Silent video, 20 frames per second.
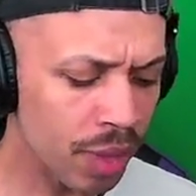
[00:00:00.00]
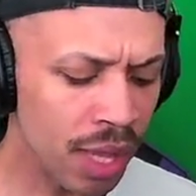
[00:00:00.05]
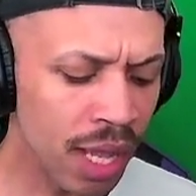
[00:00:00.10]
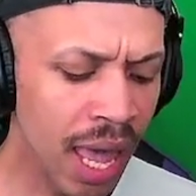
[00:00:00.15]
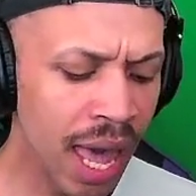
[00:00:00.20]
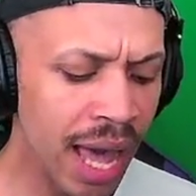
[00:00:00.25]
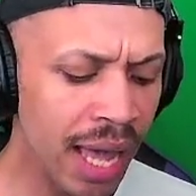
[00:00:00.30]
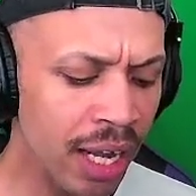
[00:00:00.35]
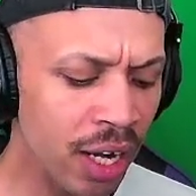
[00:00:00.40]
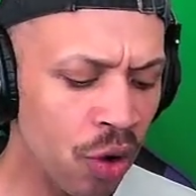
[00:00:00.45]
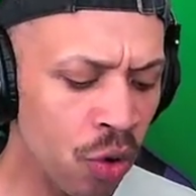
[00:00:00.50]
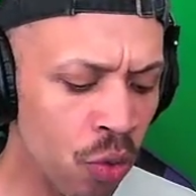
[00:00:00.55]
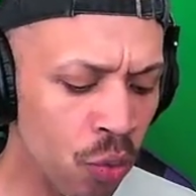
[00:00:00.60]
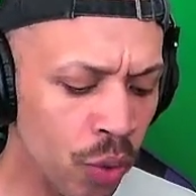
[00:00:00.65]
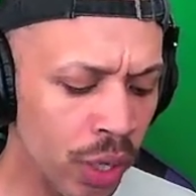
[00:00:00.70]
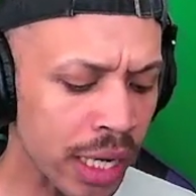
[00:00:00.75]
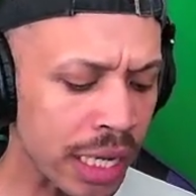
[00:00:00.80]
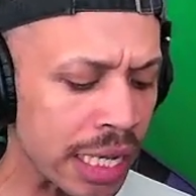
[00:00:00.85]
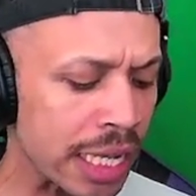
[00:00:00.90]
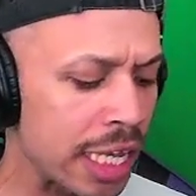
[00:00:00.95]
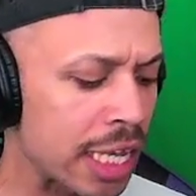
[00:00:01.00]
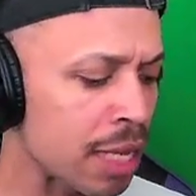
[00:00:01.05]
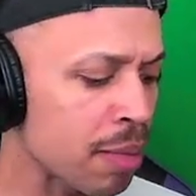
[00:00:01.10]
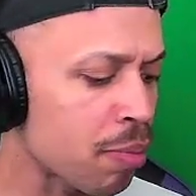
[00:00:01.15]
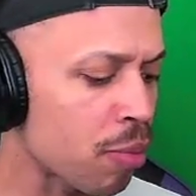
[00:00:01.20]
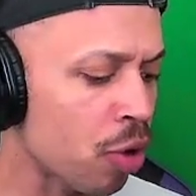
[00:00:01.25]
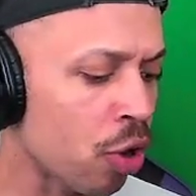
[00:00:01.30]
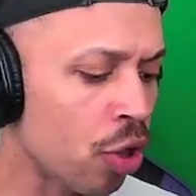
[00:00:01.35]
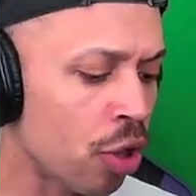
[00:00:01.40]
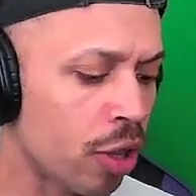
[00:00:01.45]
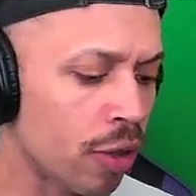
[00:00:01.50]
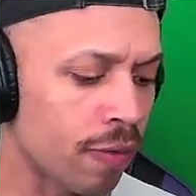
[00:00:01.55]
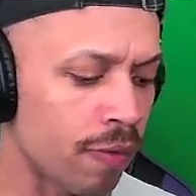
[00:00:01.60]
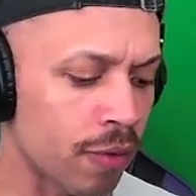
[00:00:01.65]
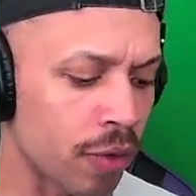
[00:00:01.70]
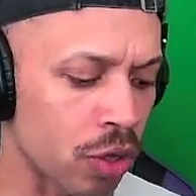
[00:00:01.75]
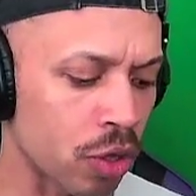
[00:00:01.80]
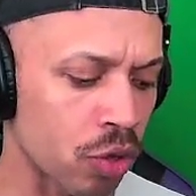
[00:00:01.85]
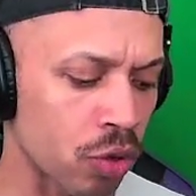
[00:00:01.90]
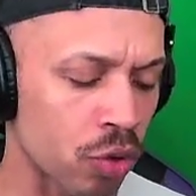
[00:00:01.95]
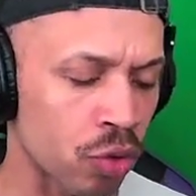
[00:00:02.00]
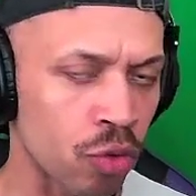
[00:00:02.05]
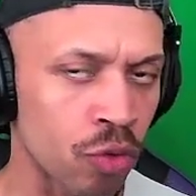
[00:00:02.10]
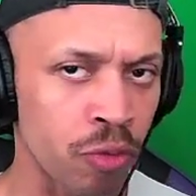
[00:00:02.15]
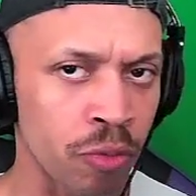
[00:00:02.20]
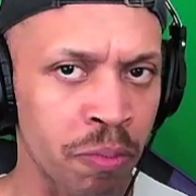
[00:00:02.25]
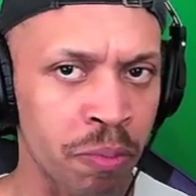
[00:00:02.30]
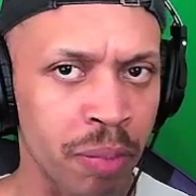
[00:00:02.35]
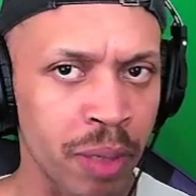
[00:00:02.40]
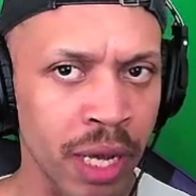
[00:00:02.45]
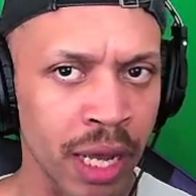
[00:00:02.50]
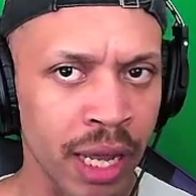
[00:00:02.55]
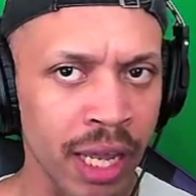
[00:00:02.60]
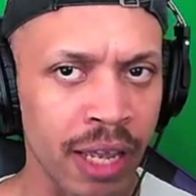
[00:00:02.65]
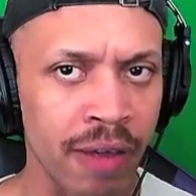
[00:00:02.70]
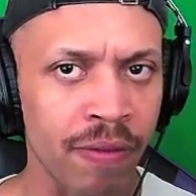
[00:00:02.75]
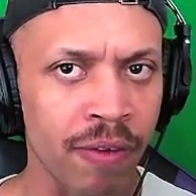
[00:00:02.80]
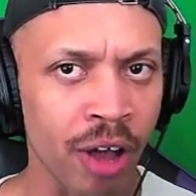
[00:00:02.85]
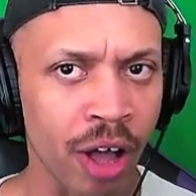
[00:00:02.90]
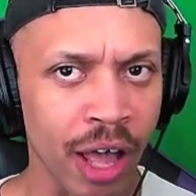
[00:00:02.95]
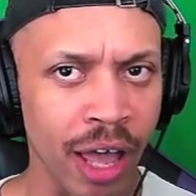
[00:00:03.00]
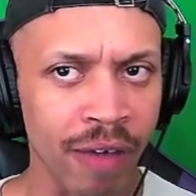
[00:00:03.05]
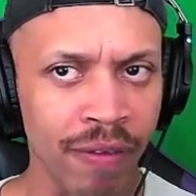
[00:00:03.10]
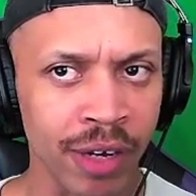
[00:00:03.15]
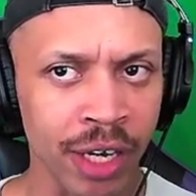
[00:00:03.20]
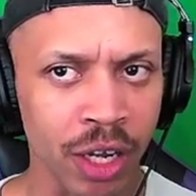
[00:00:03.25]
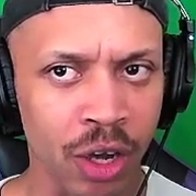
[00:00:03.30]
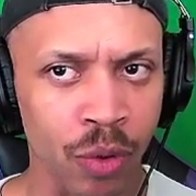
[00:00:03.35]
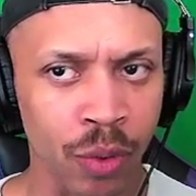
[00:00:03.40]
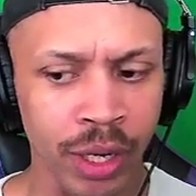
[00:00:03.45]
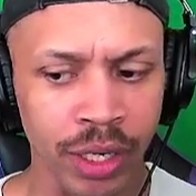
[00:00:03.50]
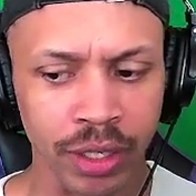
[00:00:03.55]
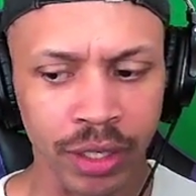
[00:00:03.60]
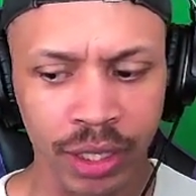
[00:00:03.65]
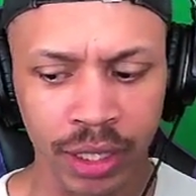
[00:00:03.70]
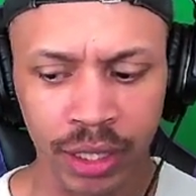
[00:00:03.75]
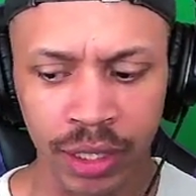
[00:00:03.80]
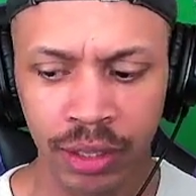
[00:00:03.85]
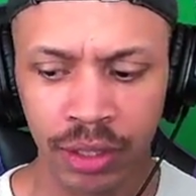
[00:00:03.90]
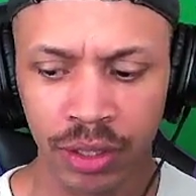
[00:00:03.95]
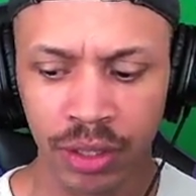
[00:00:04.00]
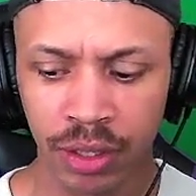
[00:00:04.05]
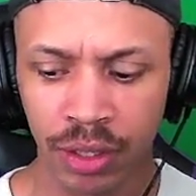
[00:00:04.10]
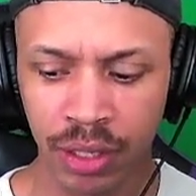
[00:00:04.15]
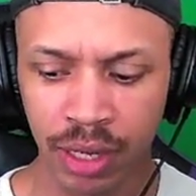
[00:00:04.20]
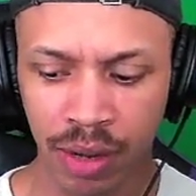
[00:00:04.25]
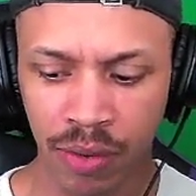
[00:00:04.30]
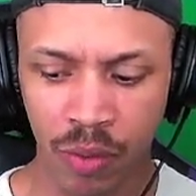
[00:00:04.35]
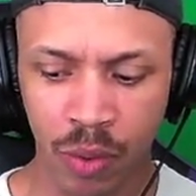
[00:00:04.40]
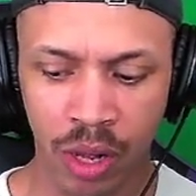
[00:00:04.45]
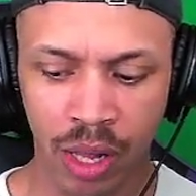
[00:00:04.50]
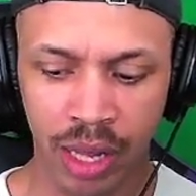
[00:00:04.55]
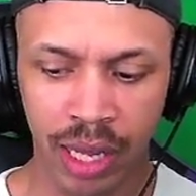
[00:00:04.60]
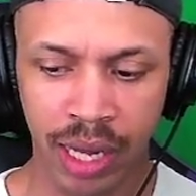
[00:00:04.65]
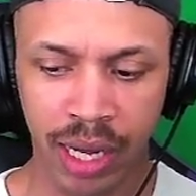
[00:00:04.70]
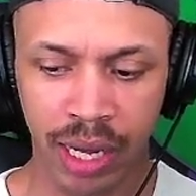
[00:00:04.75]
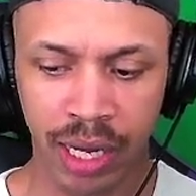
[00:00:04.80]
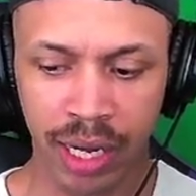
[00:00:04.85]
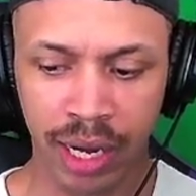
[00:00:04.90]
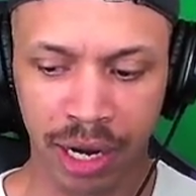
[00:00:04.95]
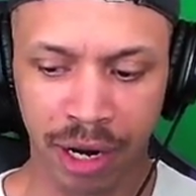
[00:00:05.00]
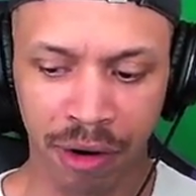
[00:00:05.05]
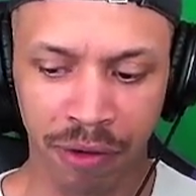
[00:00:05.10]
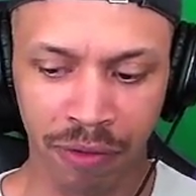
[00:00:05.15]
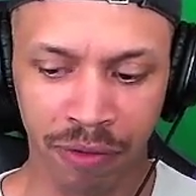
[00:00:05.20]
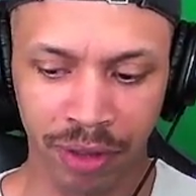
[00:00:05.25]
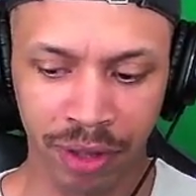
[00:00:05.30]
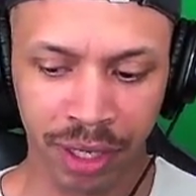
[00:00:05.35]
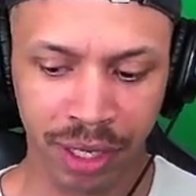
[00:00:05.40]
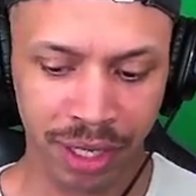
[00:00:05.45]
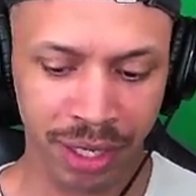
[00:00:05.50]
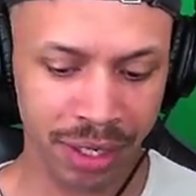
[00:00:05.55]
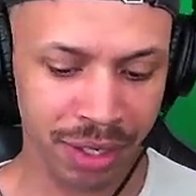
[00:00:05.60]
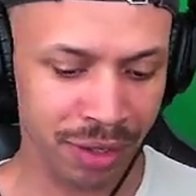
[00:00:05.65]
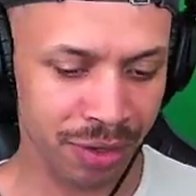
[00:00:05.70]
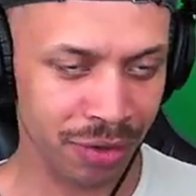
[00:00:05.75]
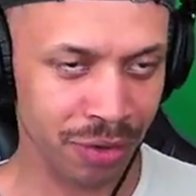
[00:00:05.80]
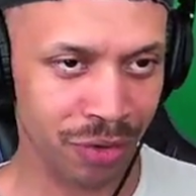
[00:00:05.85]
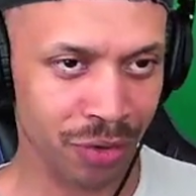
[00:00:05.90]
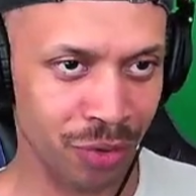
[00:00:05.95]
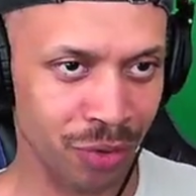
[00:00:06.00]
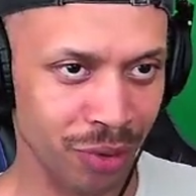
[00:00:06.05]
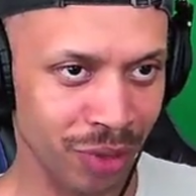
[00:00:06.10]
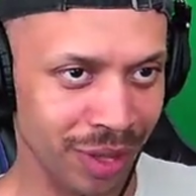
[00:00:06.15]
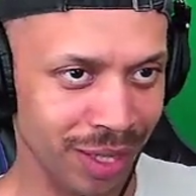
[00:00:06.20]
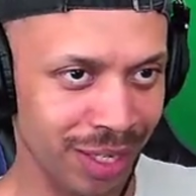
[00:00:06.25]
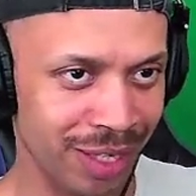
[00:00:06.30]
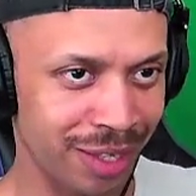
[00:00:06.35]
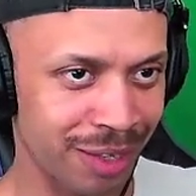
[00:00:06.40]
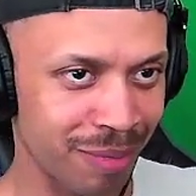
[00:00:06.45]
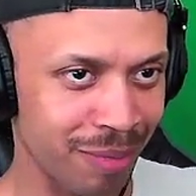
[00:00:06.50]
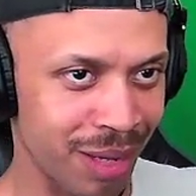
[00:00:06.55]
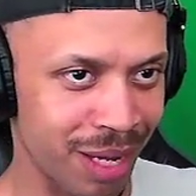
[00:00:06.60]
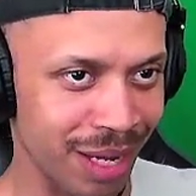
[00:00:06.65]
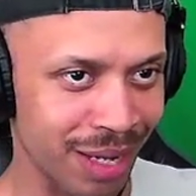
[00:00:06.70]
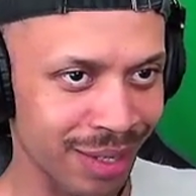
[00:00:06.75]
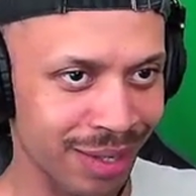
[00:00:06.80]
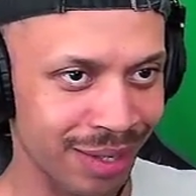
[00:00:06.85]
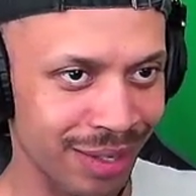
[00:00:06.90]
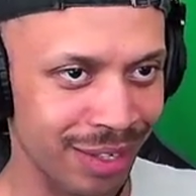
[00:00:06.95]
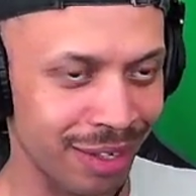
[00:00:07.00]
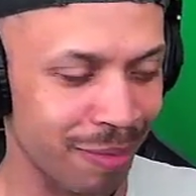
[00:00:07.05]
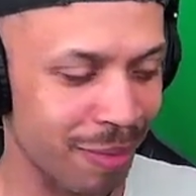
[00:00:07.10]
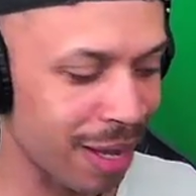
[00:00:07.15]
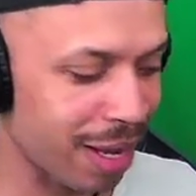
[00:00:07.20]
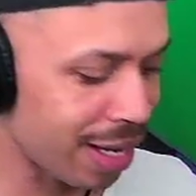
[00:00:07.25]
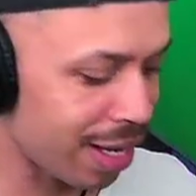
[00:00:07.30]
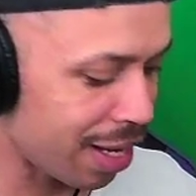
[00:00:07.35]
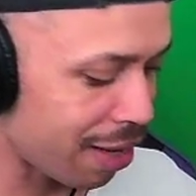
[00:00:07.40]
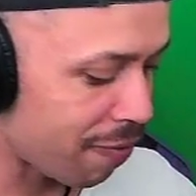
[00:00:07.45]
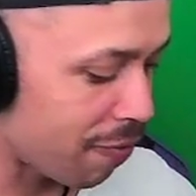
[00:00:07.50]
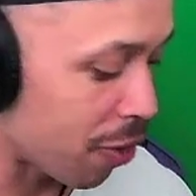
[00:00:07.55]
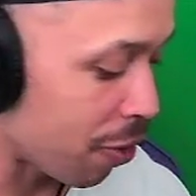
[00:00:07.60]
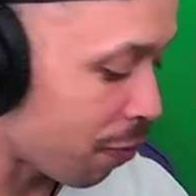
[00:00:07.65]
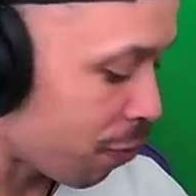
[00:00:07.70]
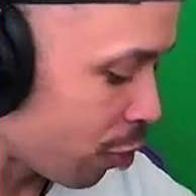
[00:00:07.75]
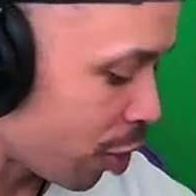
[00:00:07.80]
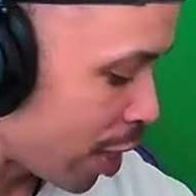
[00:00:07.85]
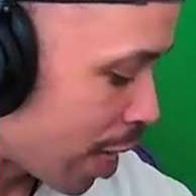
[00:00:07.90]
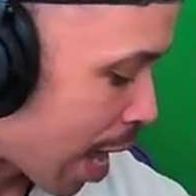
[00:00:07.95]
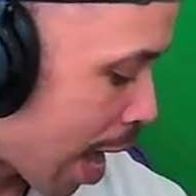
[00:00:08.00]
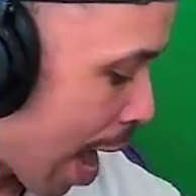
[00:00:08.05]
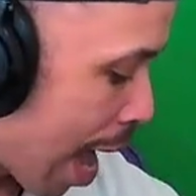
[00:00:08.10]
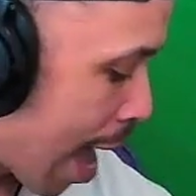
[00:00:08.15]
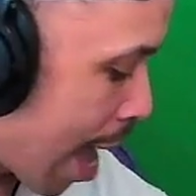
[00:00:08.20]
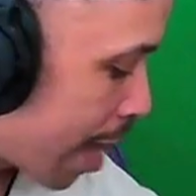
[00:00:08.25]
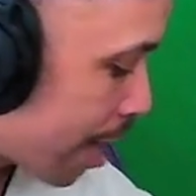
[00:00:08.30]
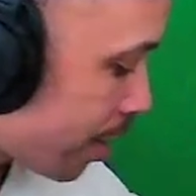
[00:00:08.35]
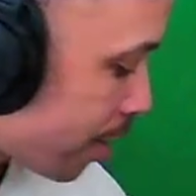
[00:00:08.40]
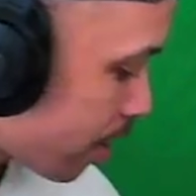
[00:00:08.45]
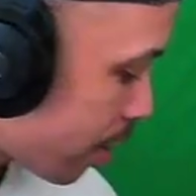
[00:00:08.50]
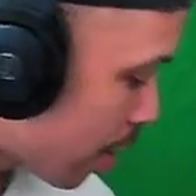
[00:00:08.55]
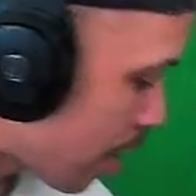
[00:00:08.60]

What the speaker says: I don't want to keep all of you, but if y'all have any questions while I carefully store these boxes back in, feel free to ask.